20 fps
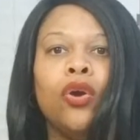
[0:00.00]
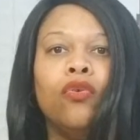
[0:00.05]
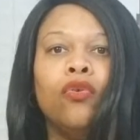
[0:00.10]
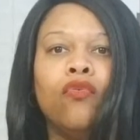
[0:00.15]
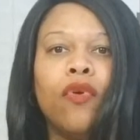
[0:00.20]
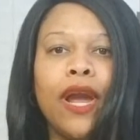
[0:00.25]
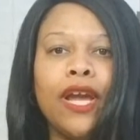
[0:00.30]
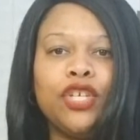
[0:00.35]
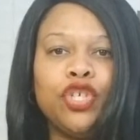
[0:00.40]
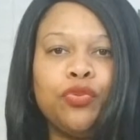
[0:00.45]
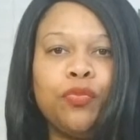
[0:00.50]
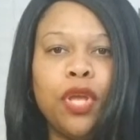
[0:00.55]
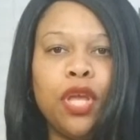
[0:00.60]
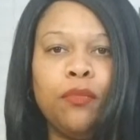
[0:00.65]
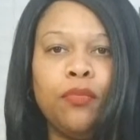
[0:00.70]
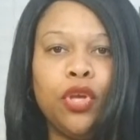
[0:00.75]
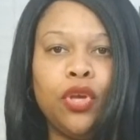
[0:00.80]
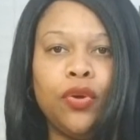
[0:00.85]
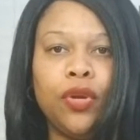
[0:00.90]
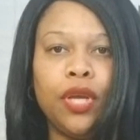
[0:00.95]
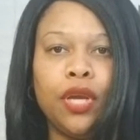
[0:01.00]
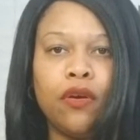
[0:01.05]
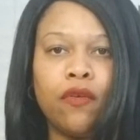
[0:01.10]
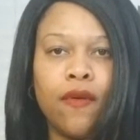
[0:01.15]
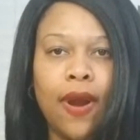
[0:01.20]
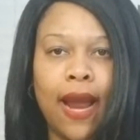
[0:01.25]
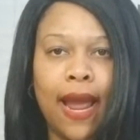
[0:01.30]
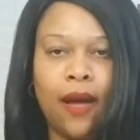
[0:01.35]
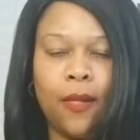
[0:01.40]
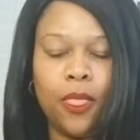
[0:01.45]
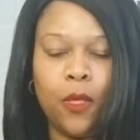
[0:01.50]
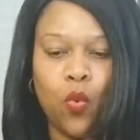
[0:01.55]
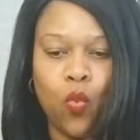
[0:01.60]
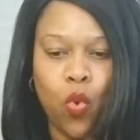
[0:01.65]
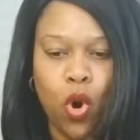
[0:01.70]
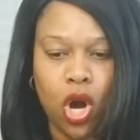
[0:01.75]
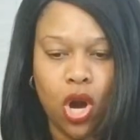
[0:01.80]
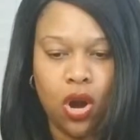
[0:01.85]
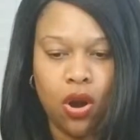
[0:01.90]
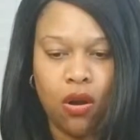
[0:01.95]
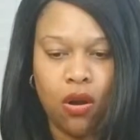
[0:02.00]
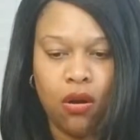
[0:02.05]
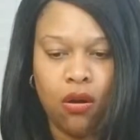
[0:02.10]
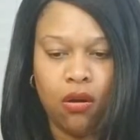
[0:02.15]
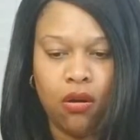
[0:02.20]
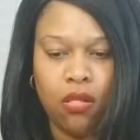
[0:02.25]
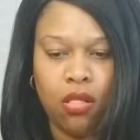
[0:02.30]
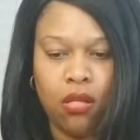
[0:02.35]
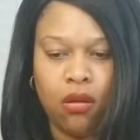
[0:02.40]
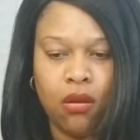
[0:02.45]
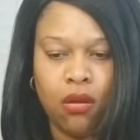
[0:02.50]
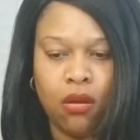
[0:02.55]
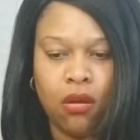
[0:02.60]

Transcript: Reshmi Beauty Around the World.